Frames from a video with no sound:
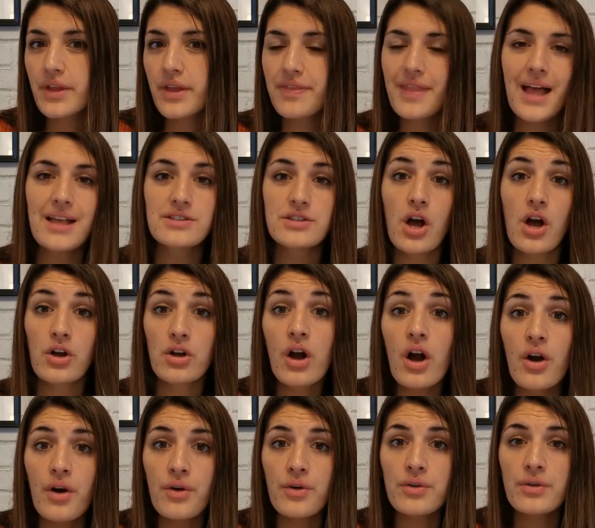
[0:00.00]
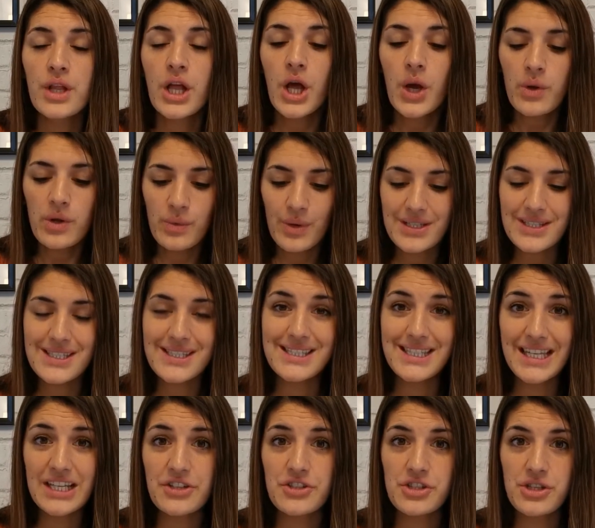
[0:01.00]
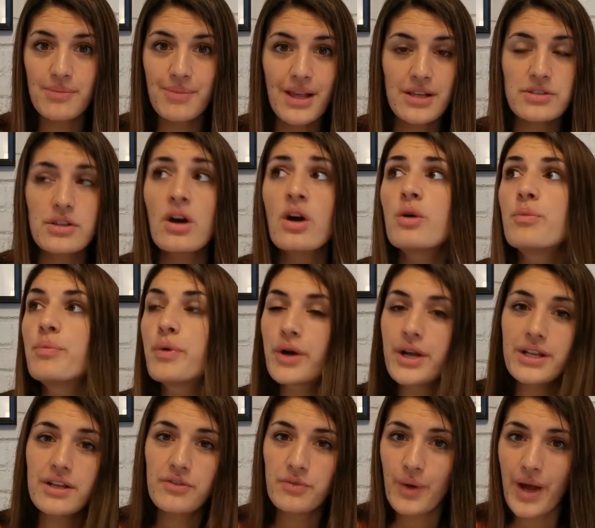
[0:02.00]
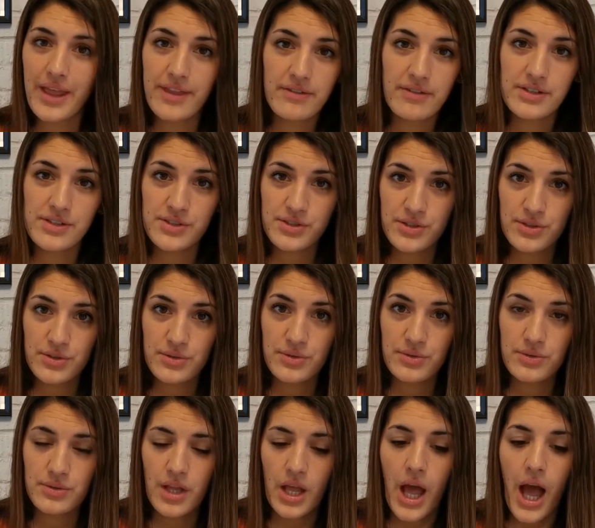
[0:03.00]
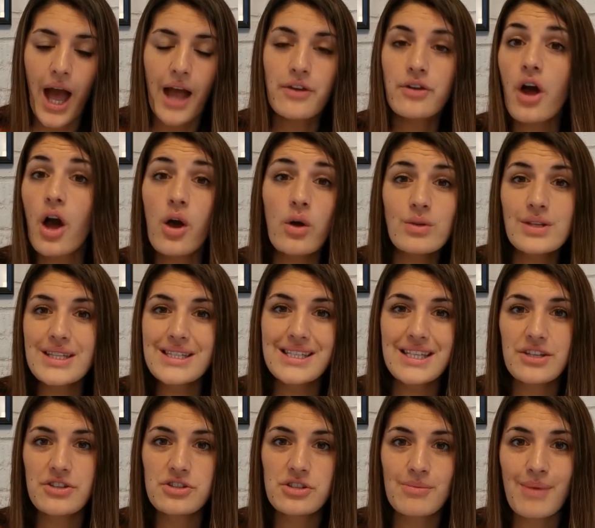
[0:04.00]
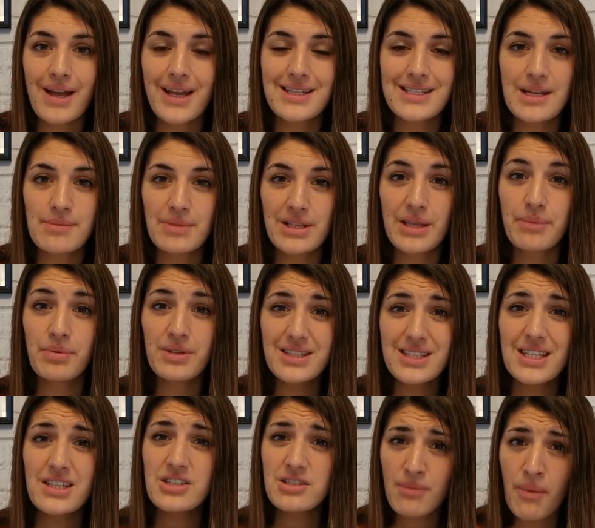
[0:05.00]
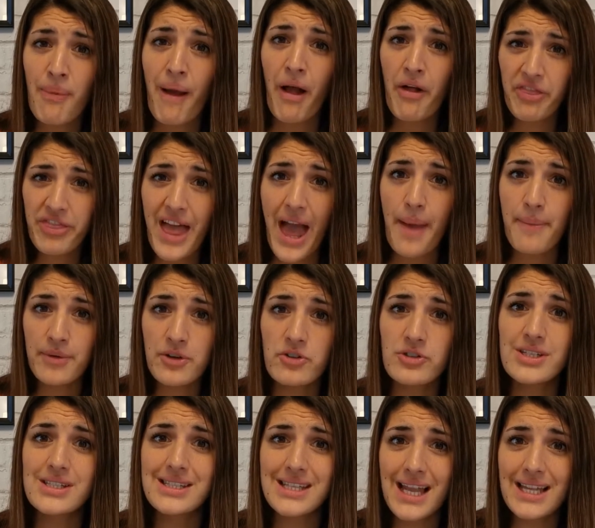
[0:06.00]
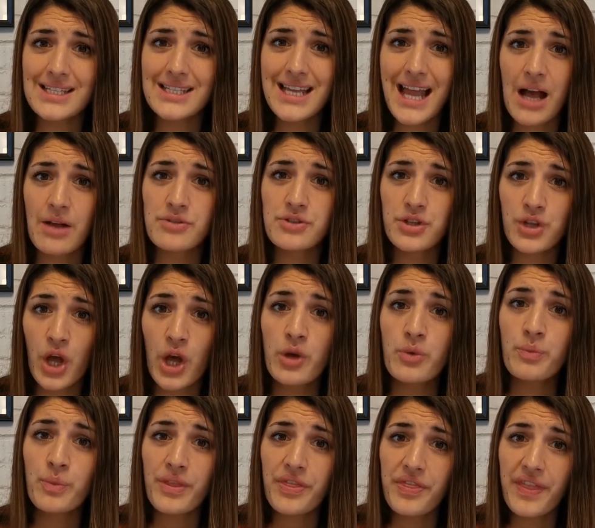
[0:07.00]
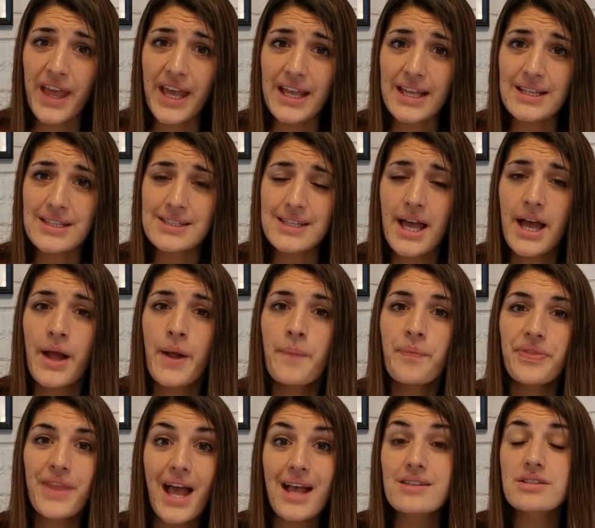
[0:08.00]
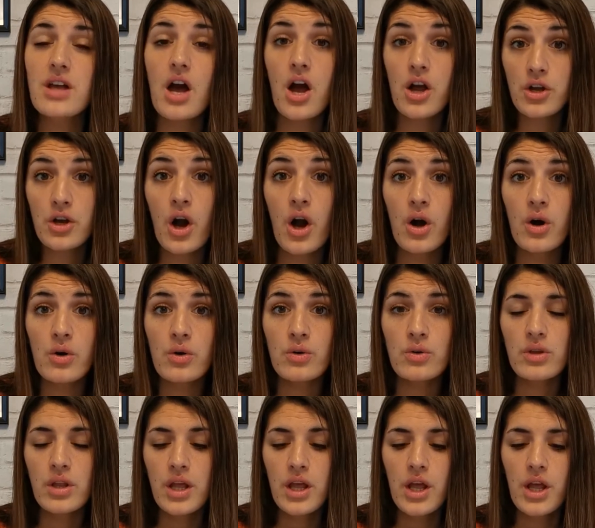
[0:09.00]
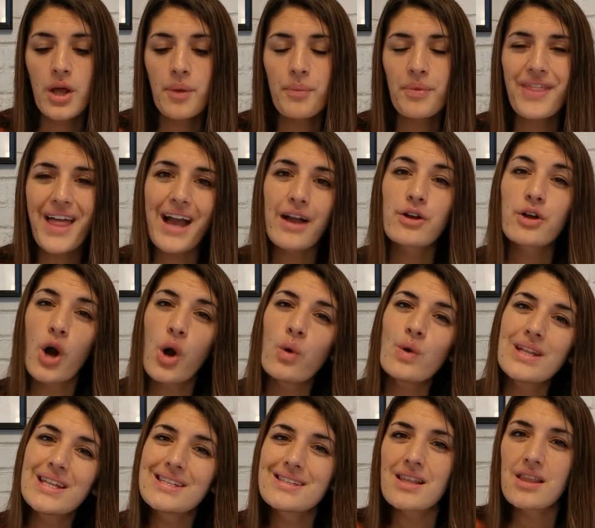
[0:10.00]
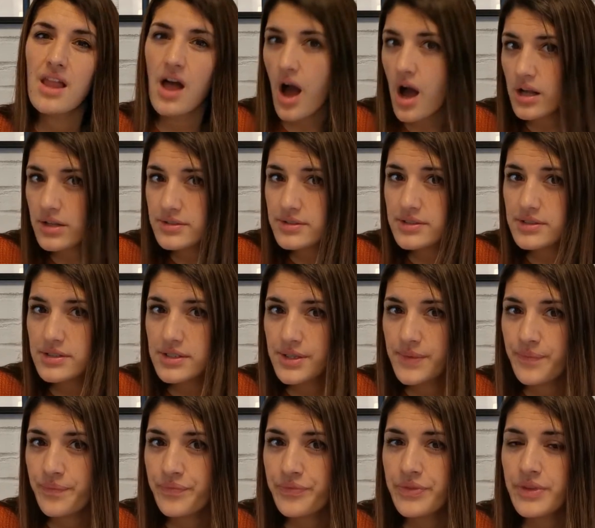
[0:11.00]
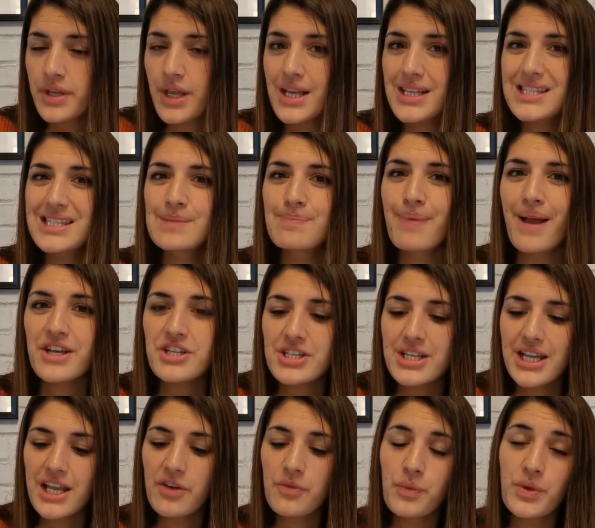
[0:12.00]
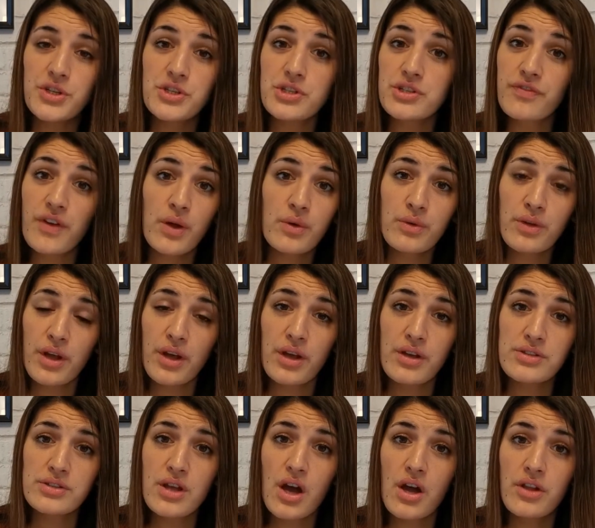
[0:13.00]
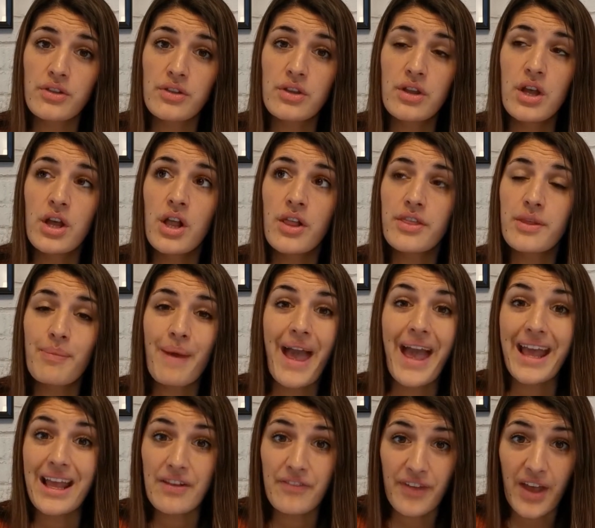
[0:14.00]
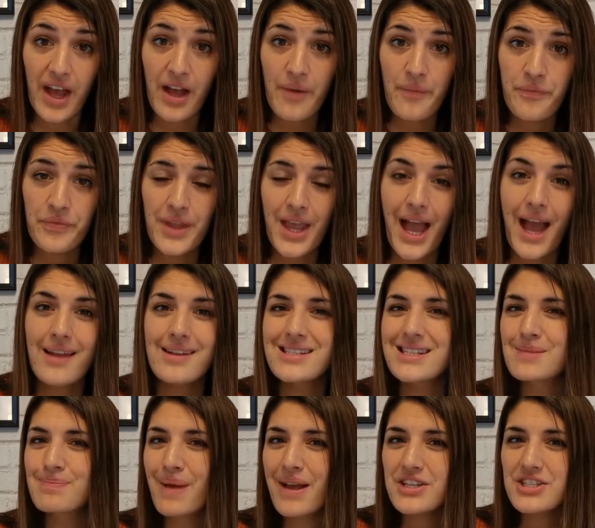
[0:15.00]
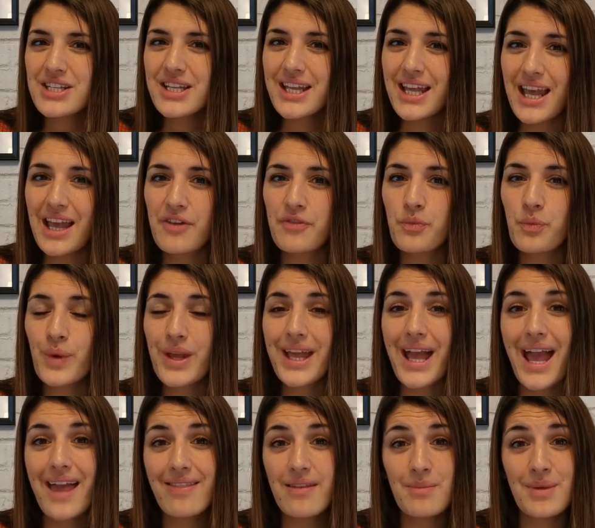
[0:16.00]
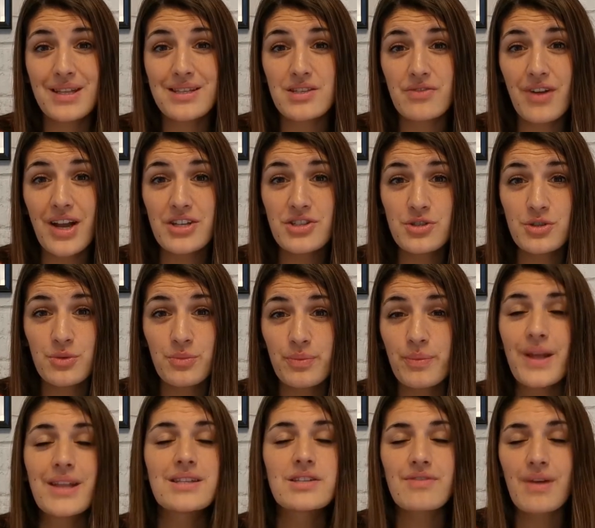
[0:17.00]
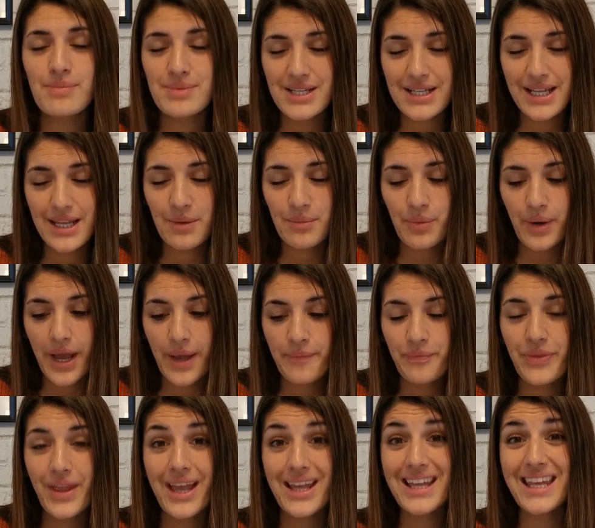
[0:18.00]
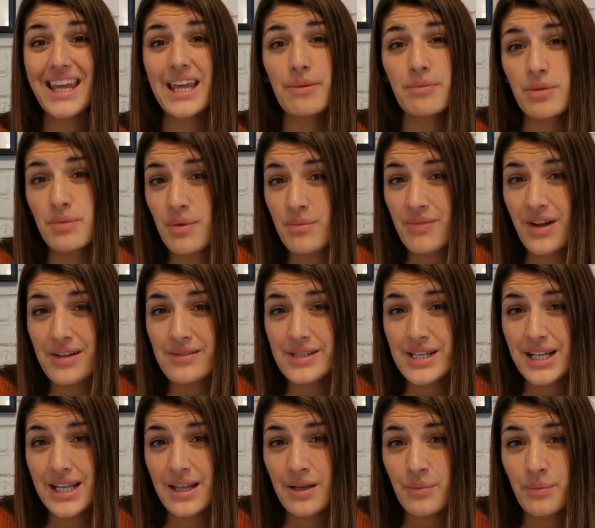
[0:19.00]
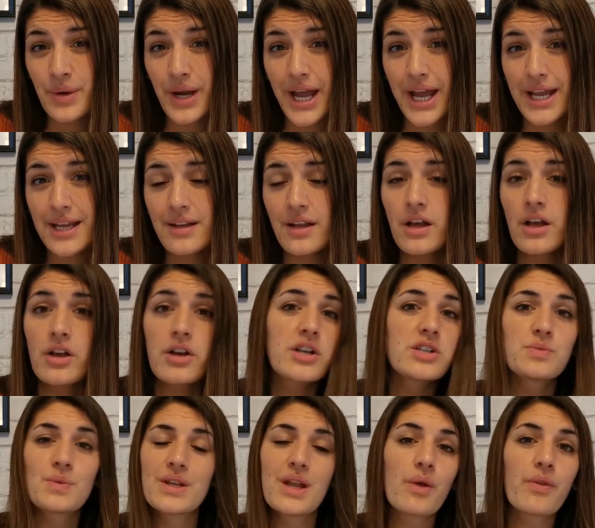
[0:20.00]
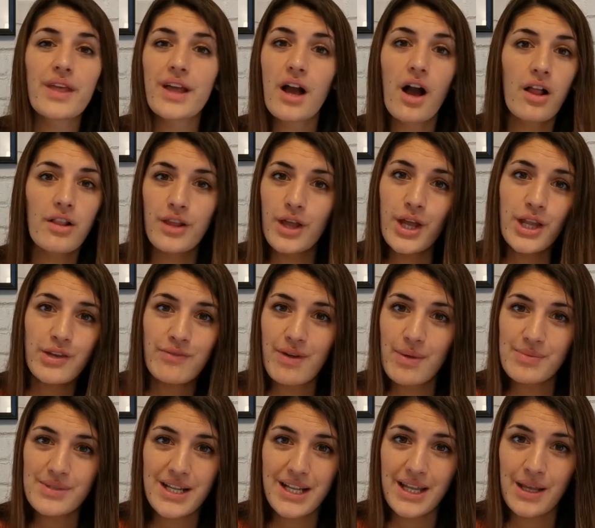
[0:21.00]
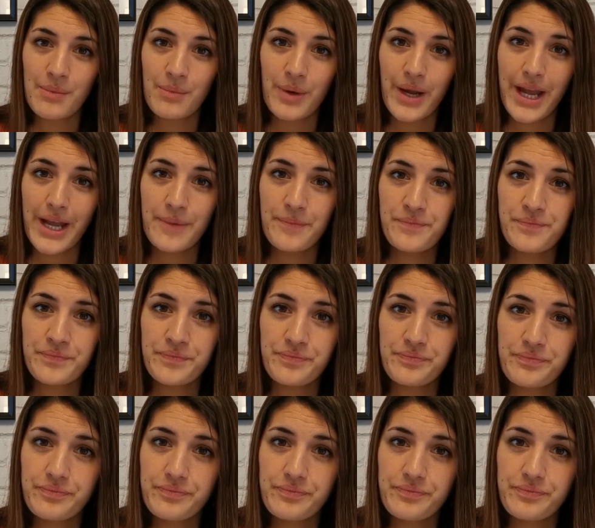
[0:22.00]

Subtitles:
That's our goal. We want to teach them. That's the whole point of why they're at school. And not only teach them academically, but teach them about them and understanding how to cope with things. That's our goal. But that goal is lost, especially if we just focus on the behaviour, and especially if we get them into reptilian brain and keep them in reptilian brain, because we know they can't learn in reptilian brain.